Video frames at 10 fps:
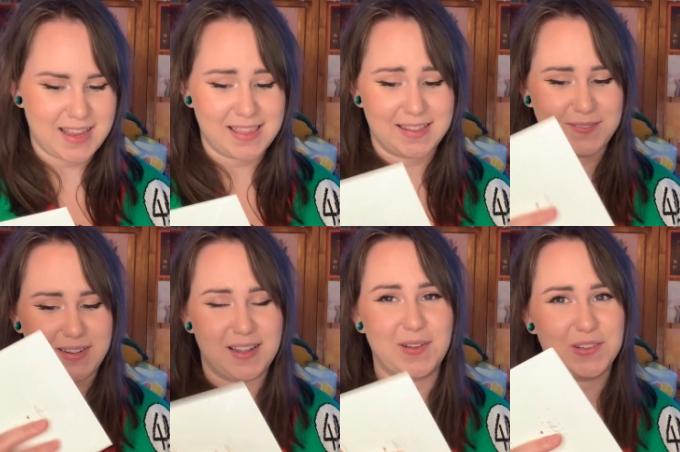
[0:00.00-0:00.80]
And then
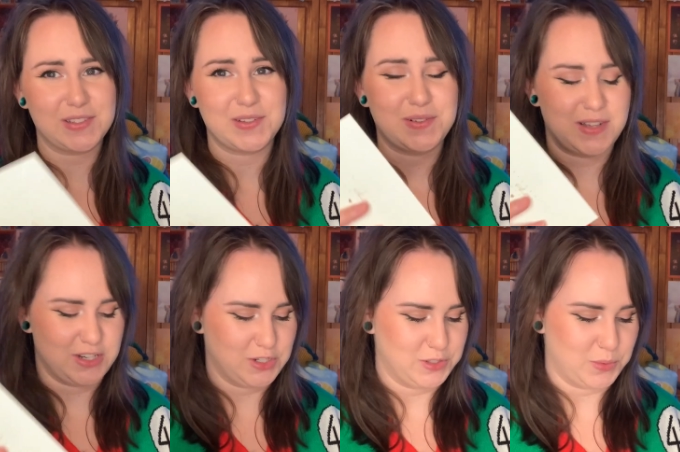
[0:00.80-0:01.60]
what I also
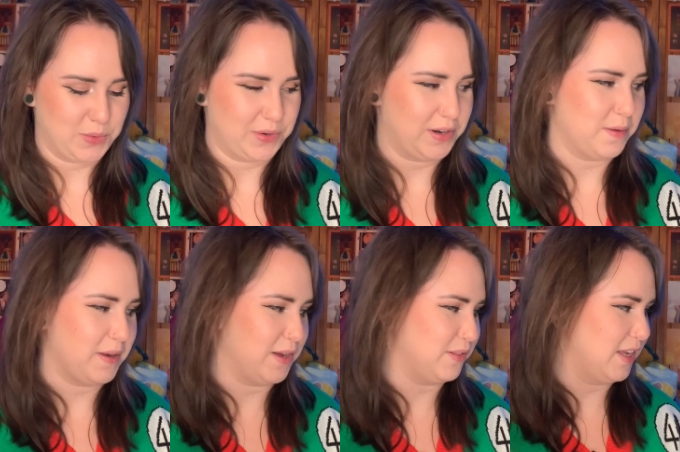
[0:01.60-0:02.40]
adore
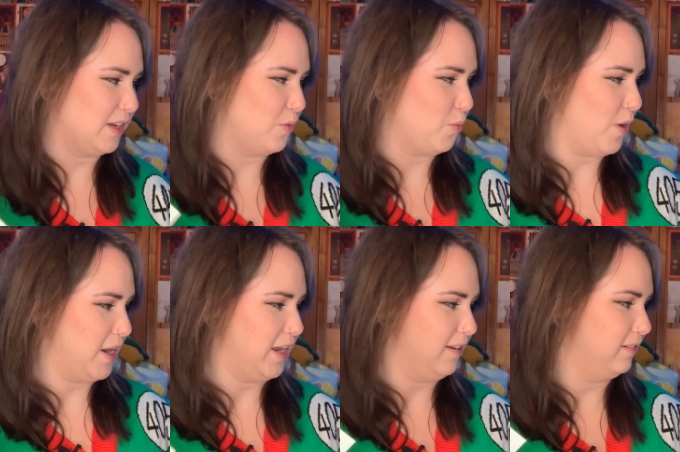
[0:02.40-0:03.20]
about like
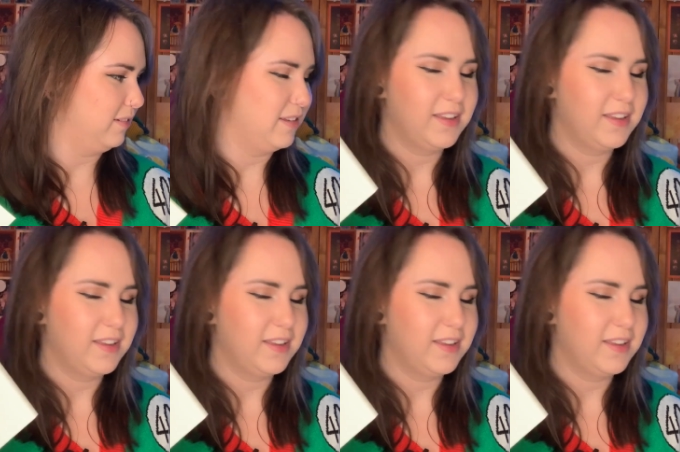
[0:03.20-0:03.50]
wedding